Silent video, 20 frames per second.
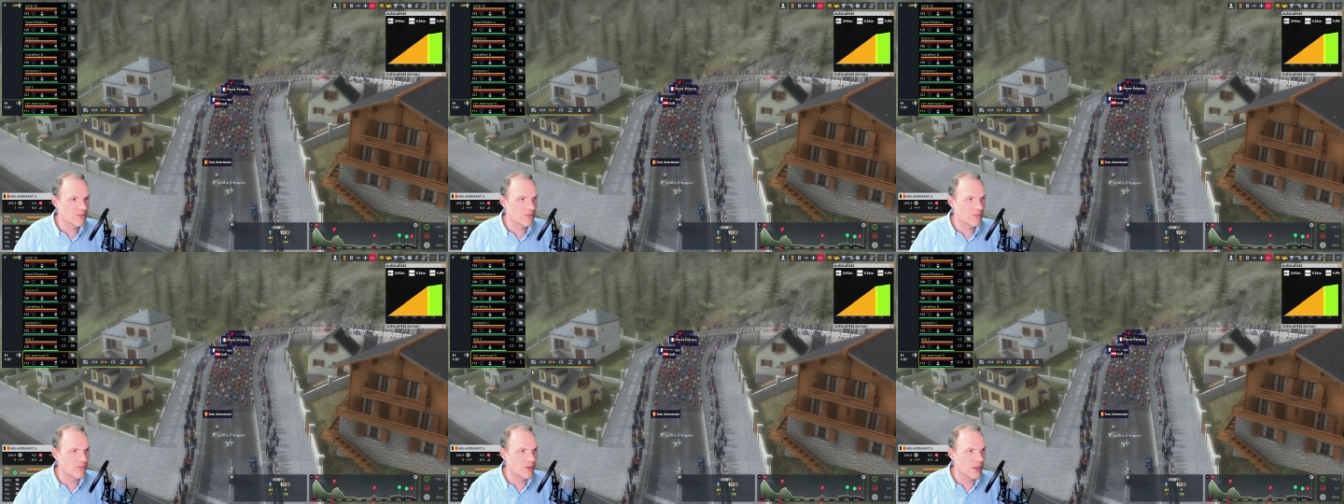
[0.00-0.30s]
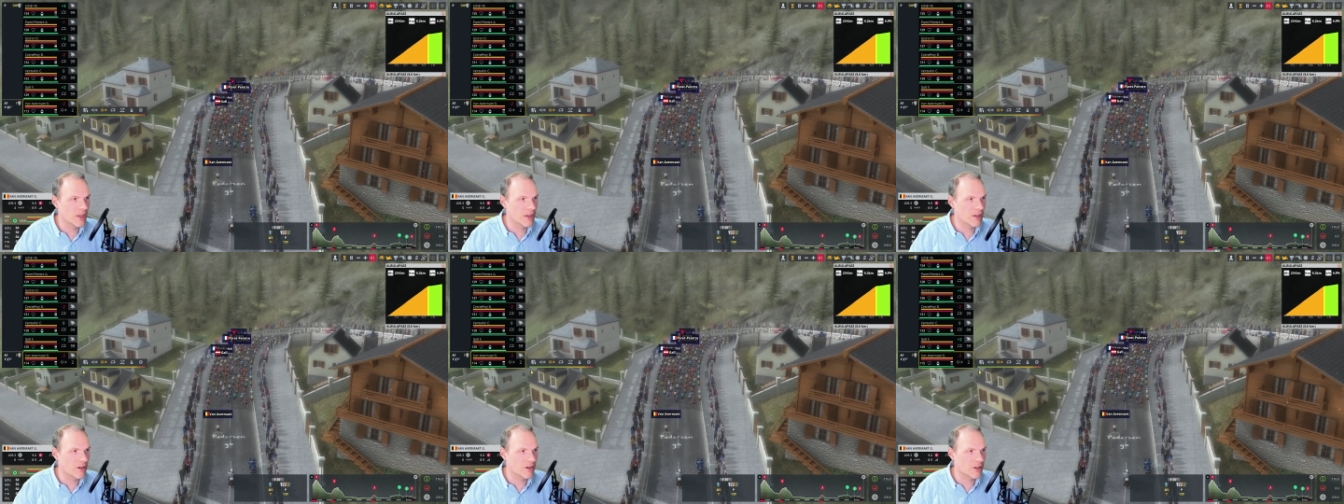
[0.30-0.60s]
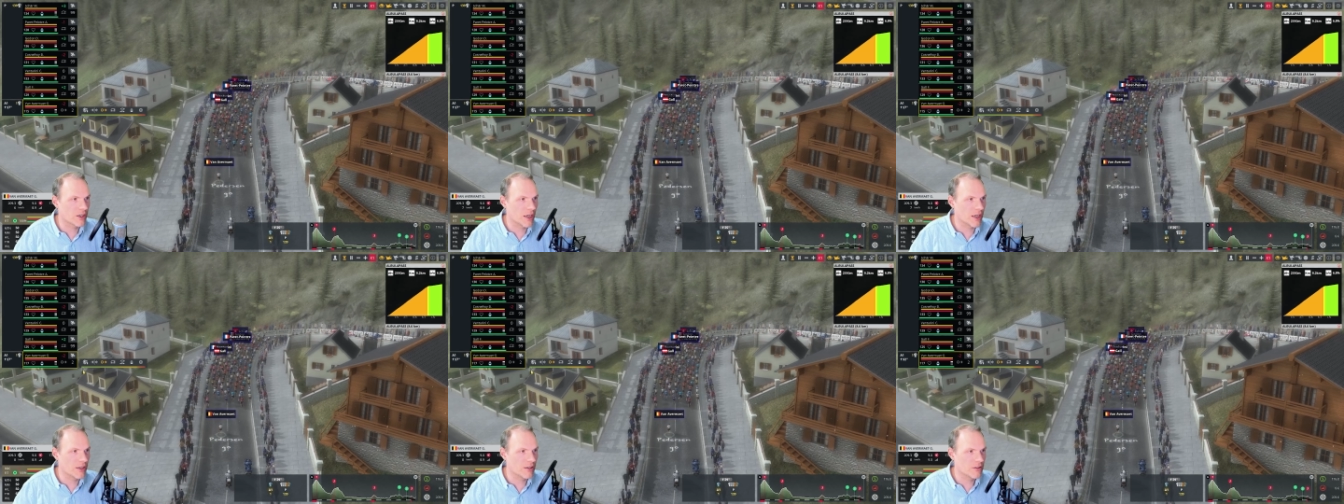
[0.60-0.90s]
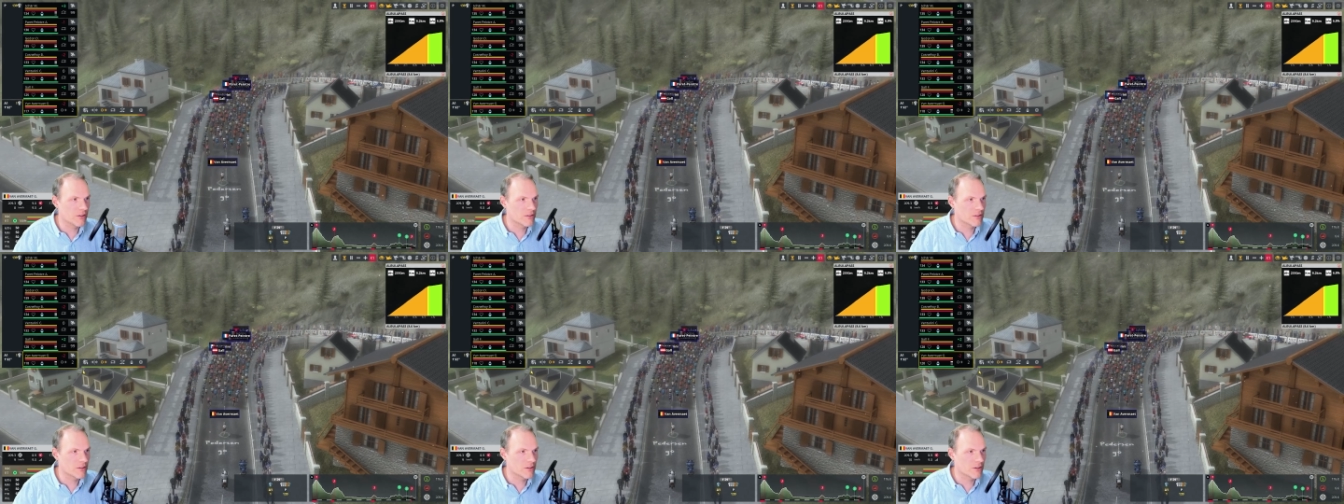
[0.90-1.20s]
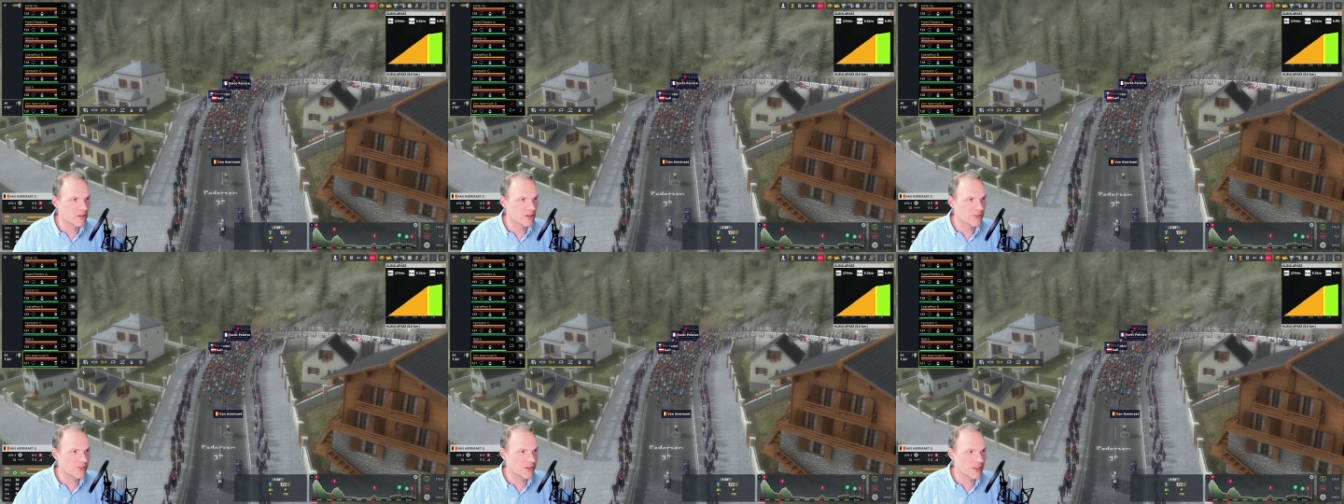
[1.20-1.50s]
There, okay.
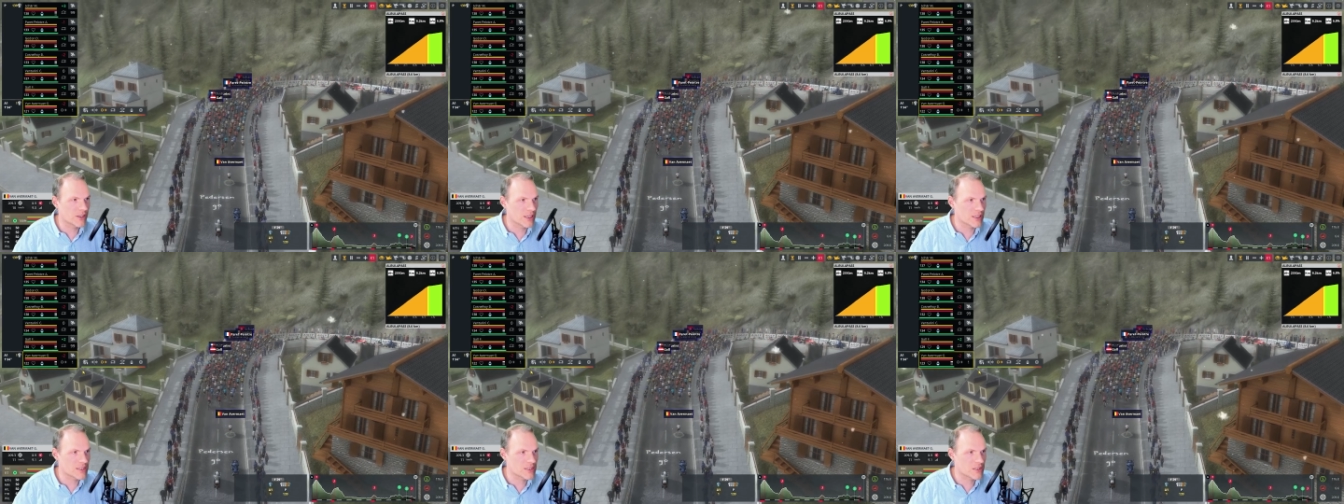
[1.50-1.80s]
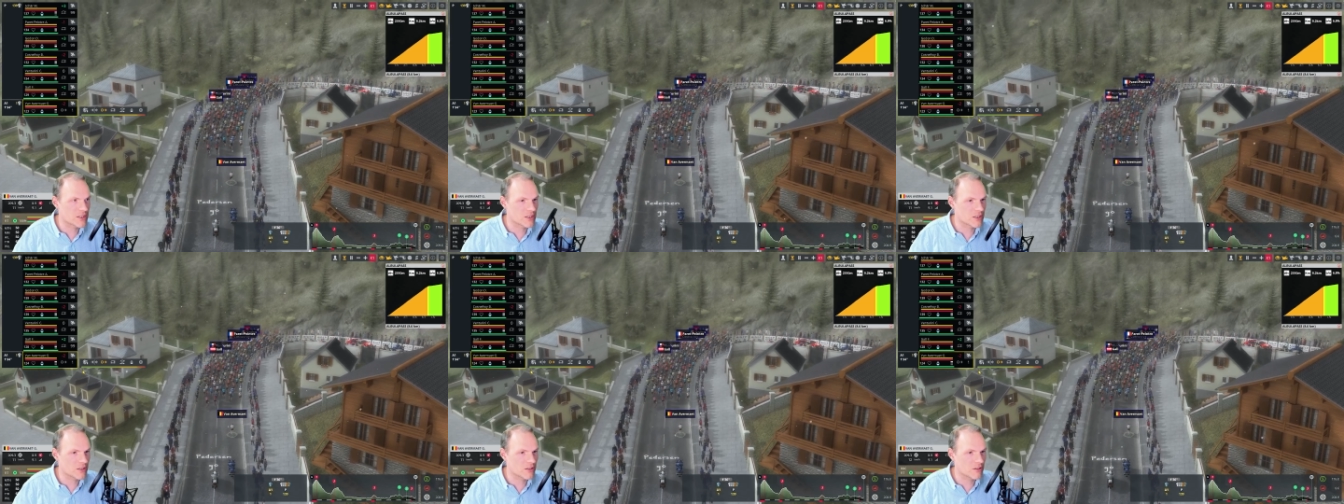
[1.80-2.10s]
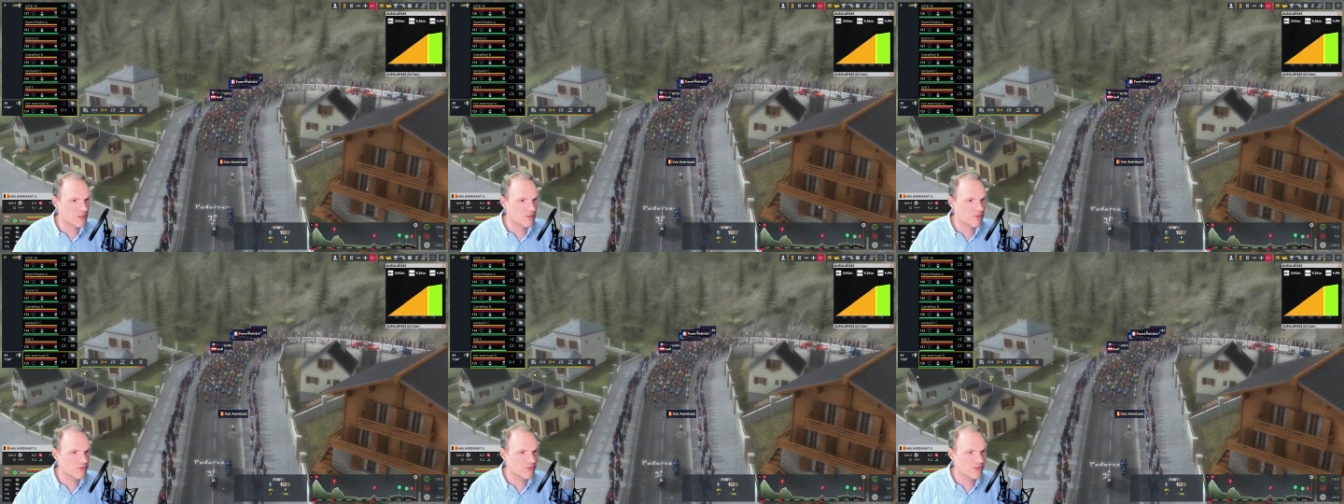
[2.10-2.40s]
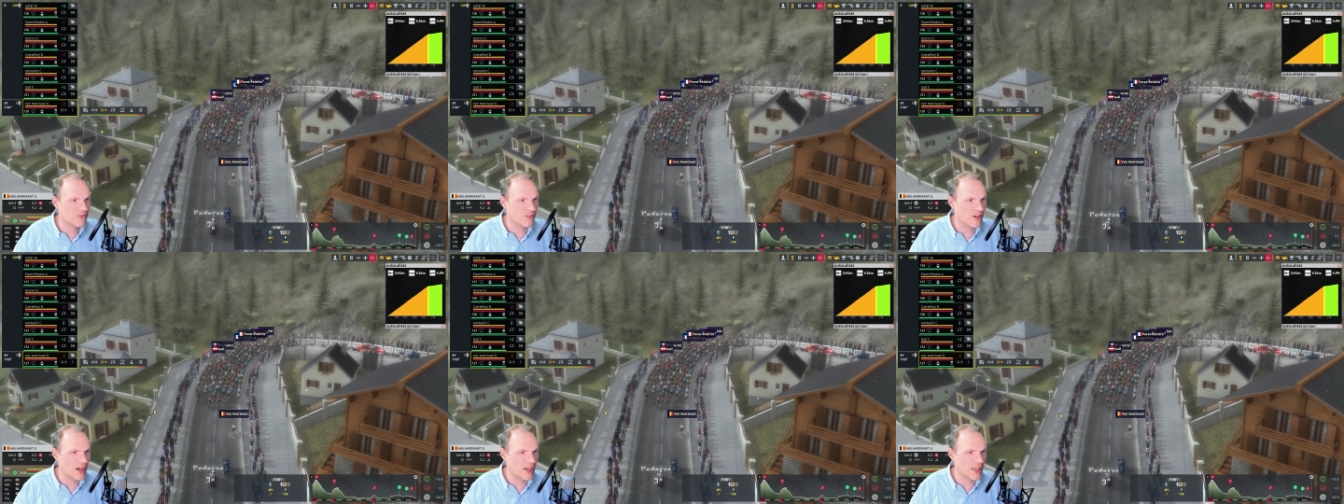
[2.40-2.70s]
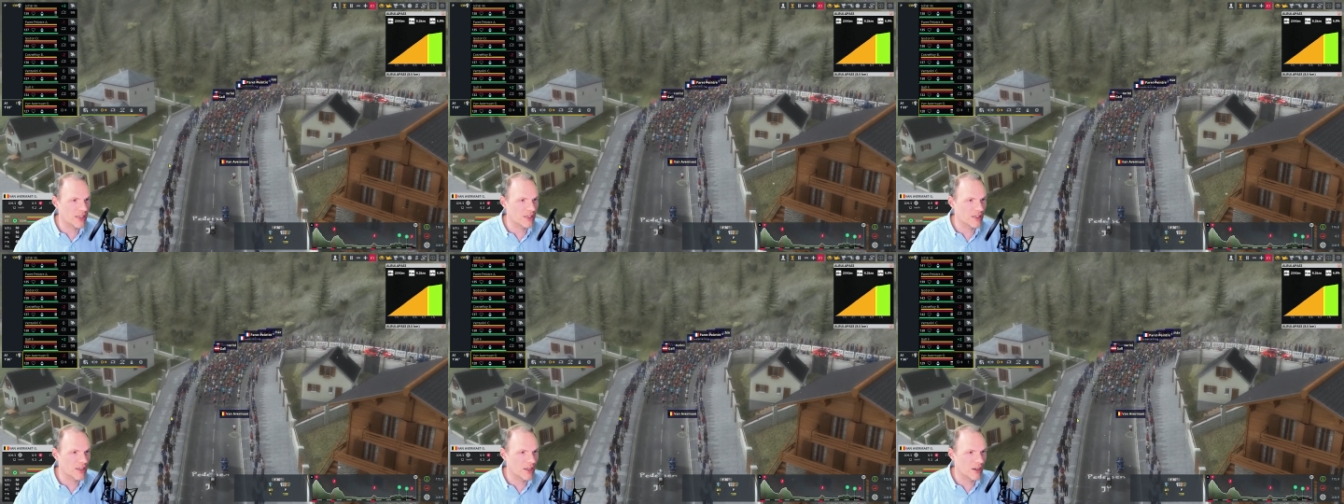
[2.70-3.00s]
I think that's
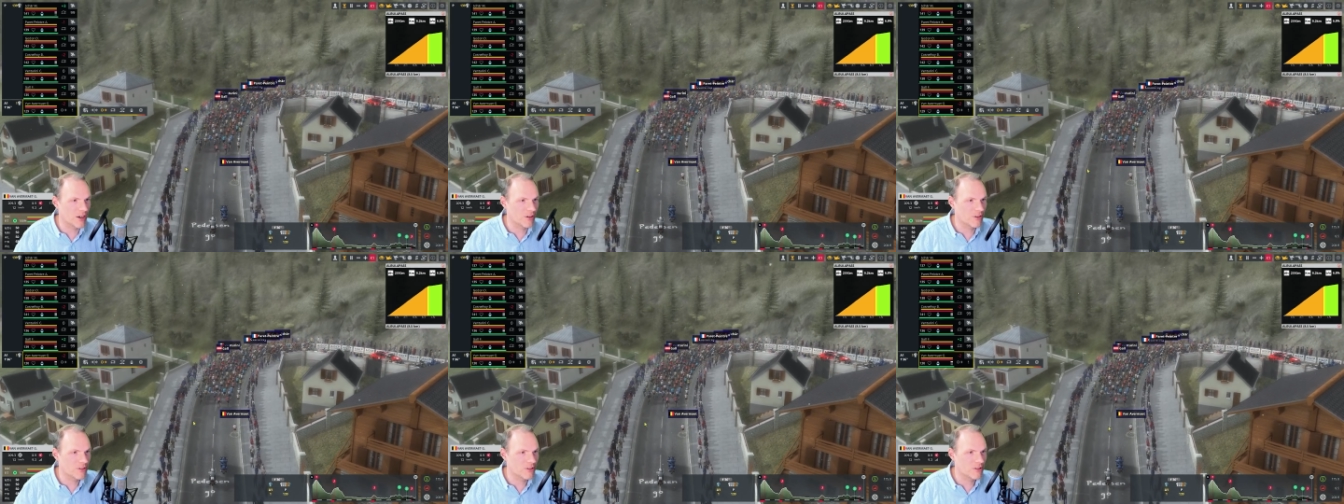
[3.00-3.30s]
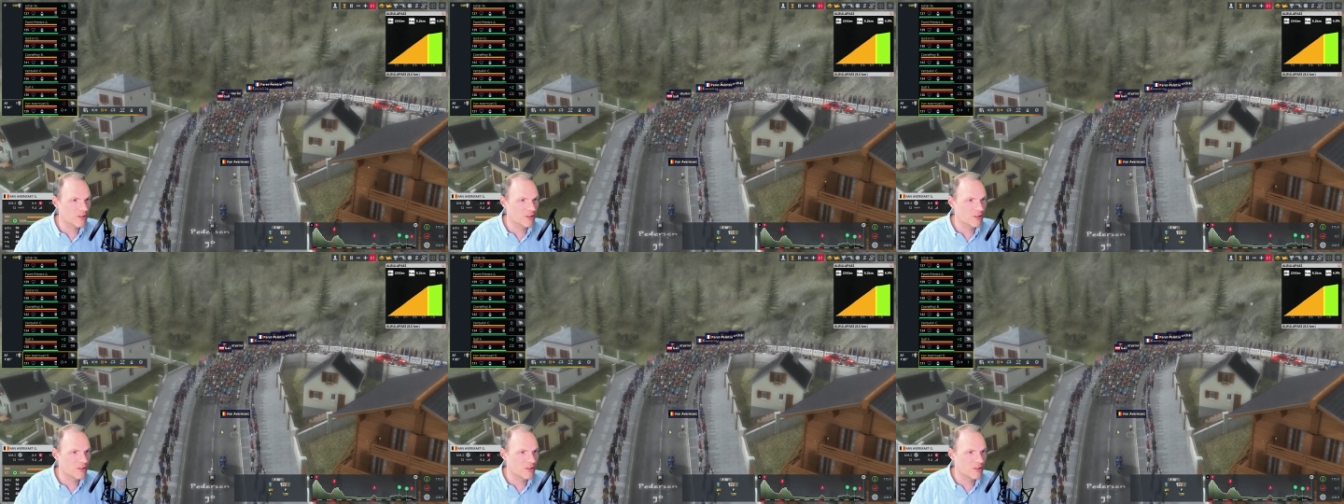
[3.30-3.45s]
fine now.